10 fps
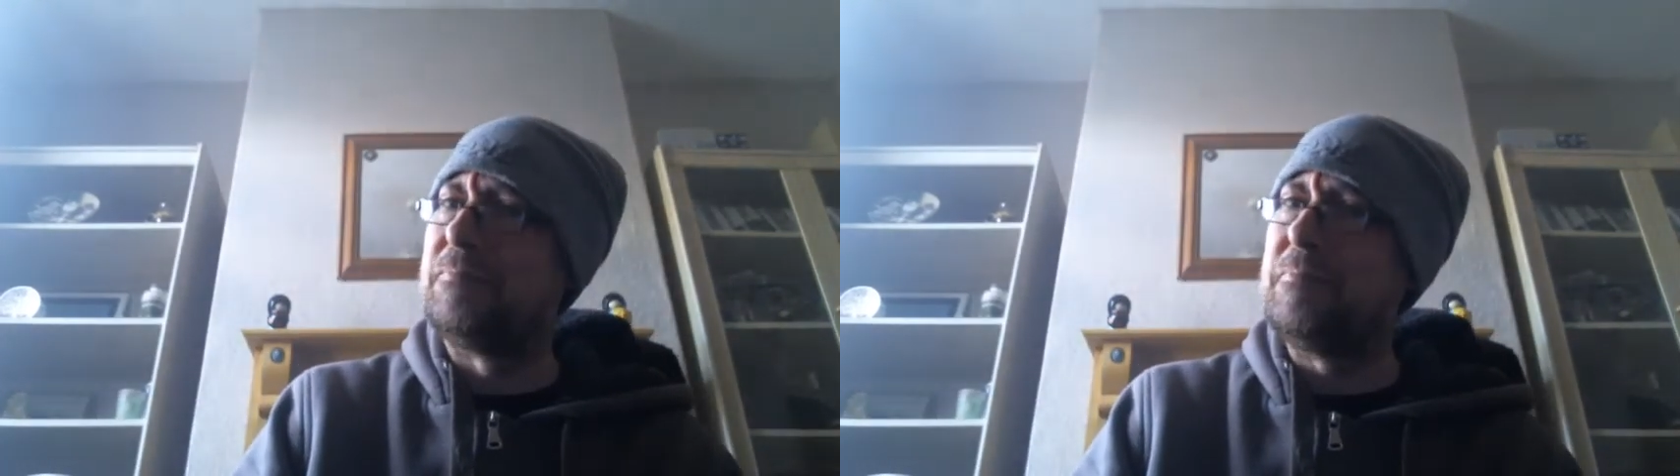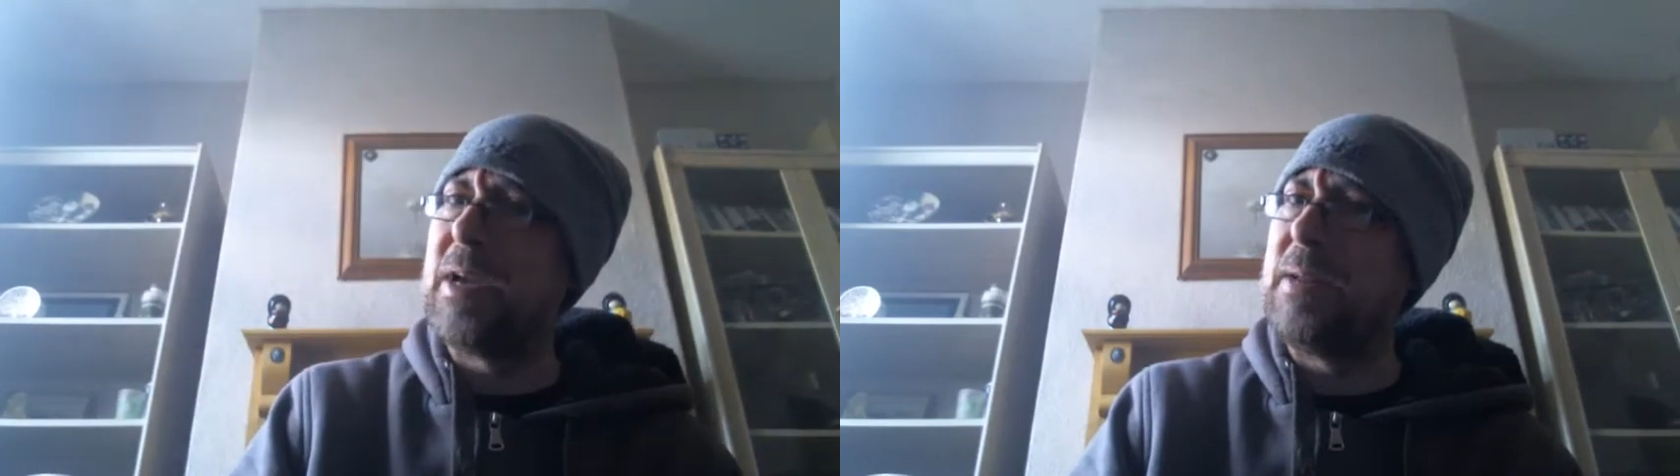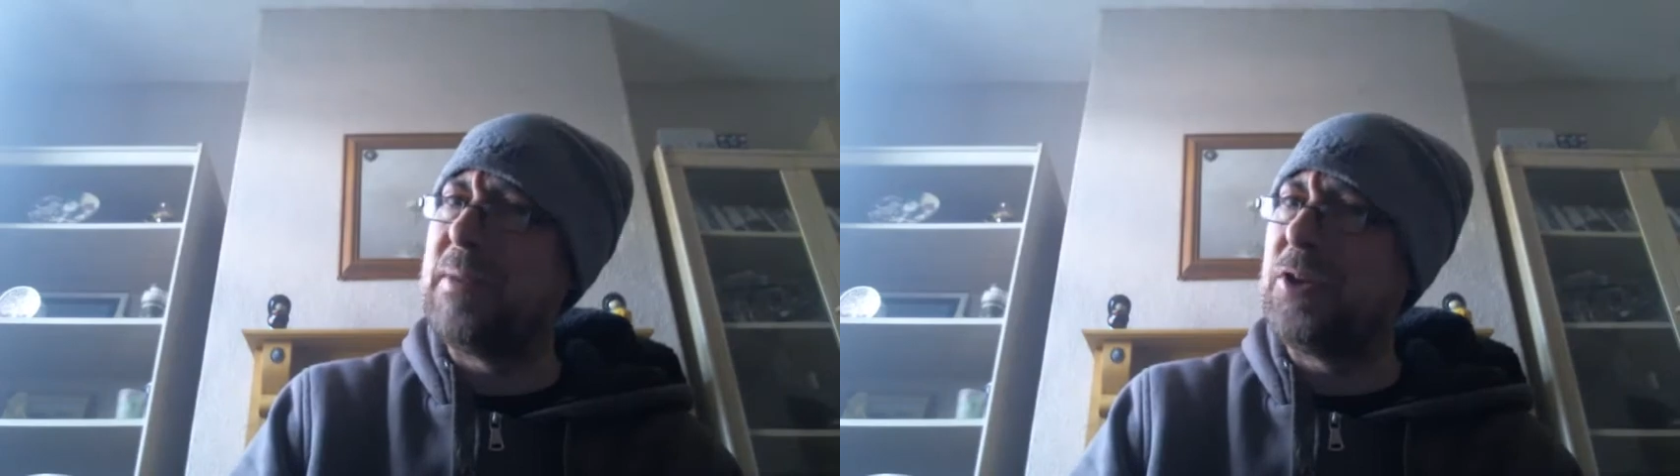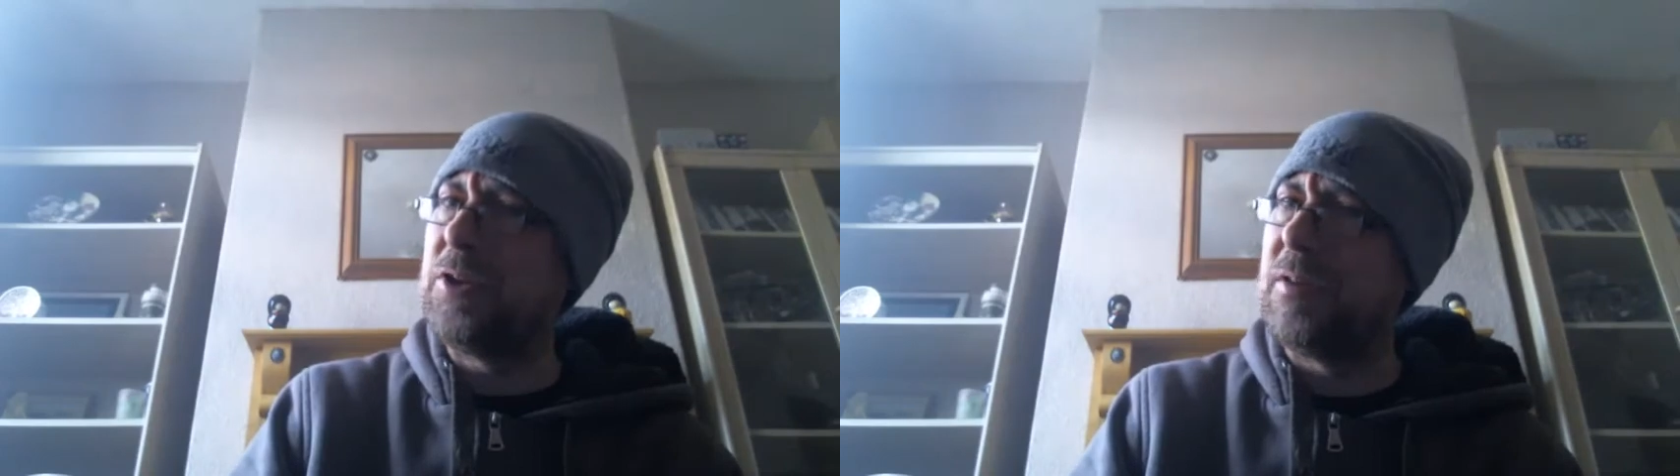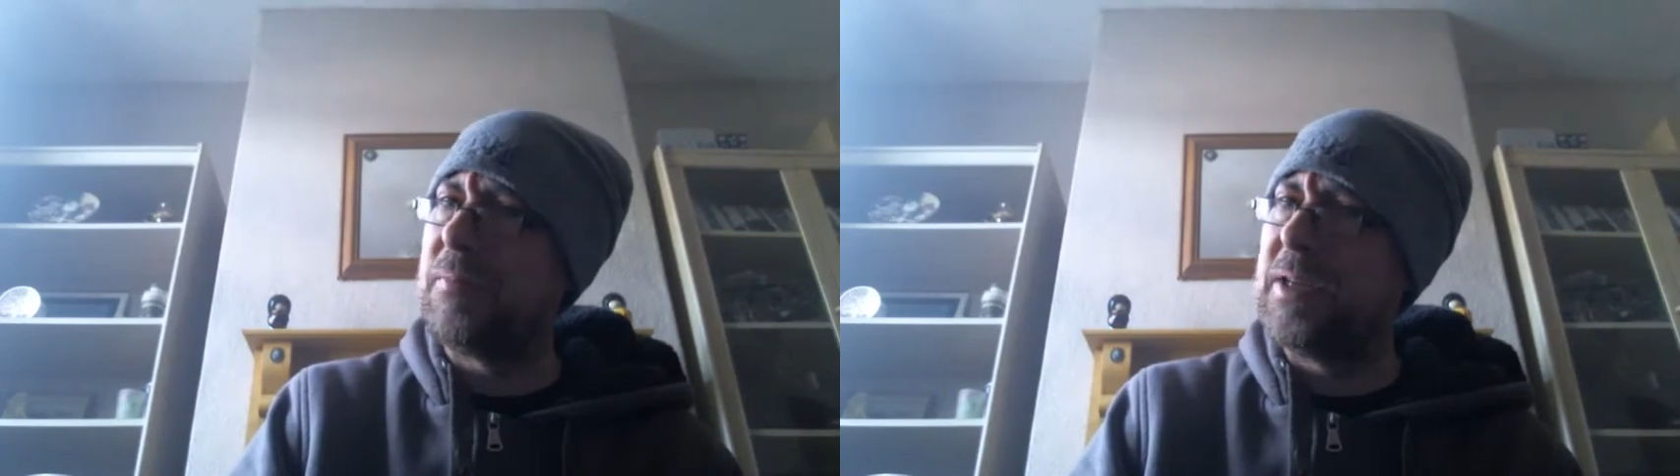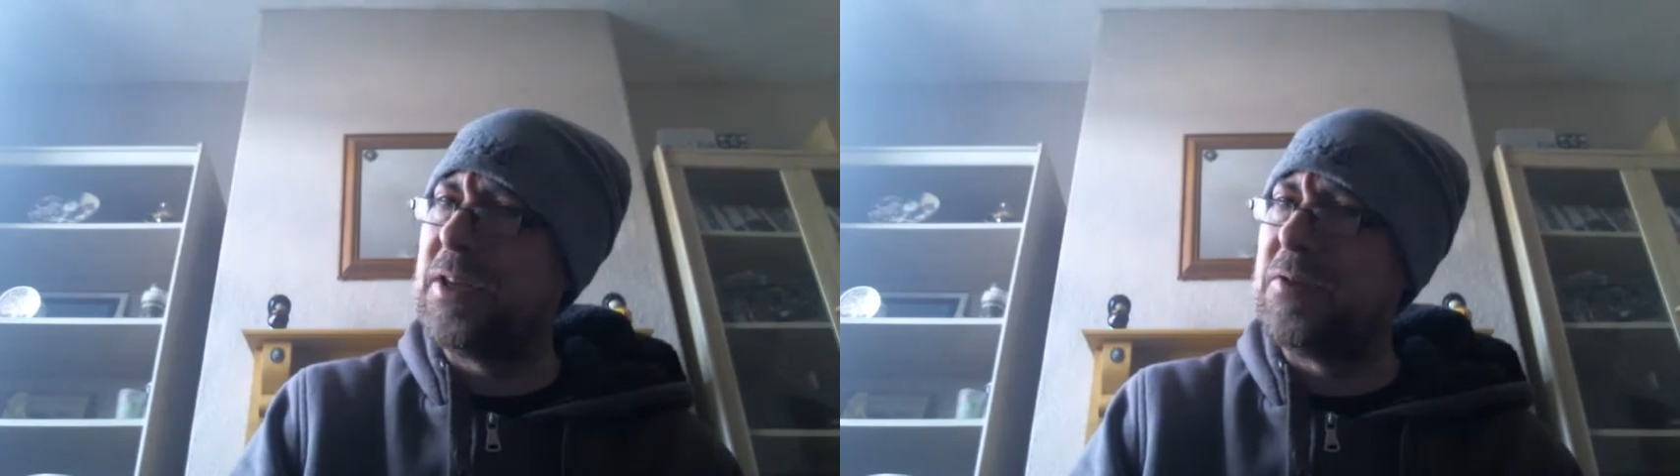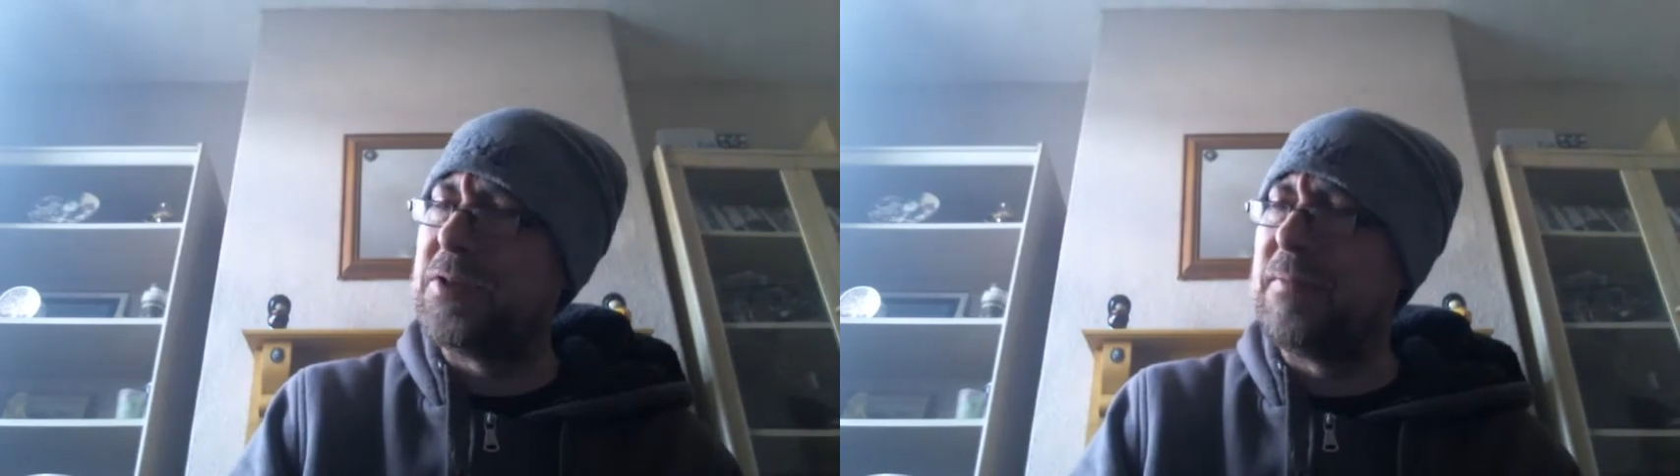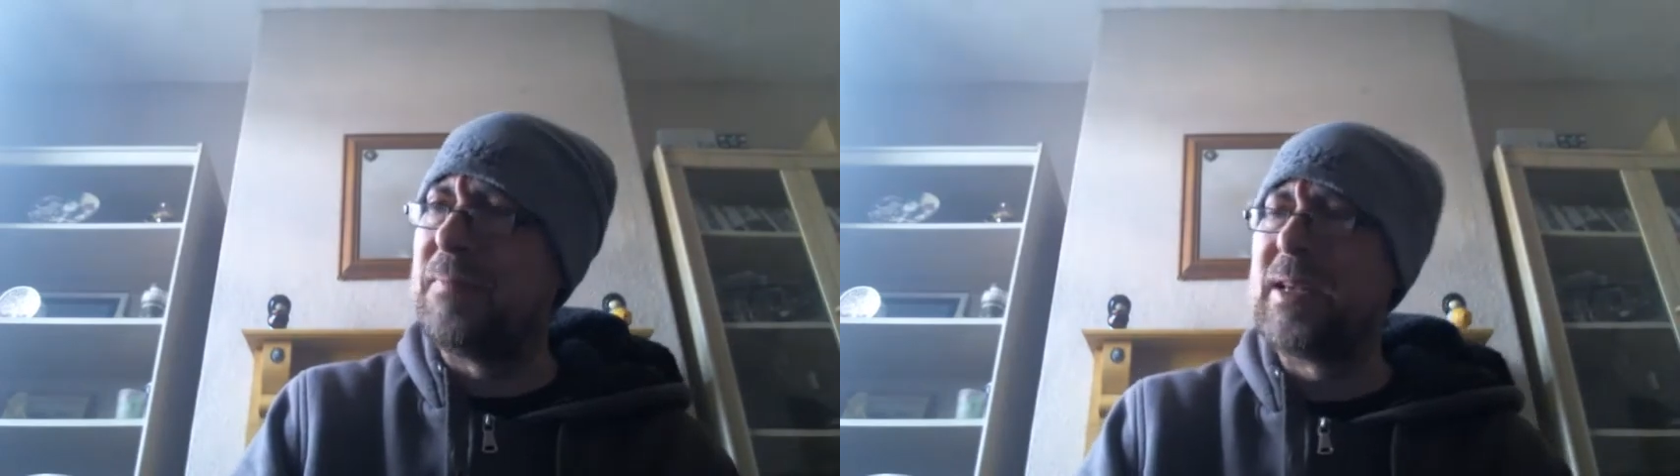maybe shouldn't have been
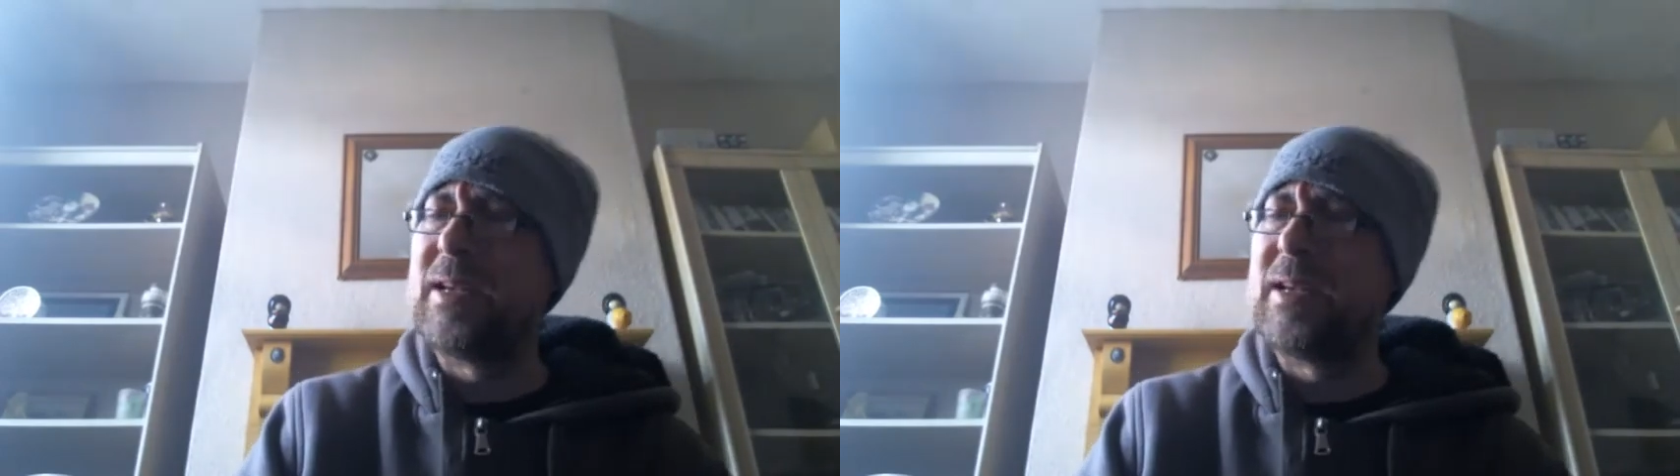using.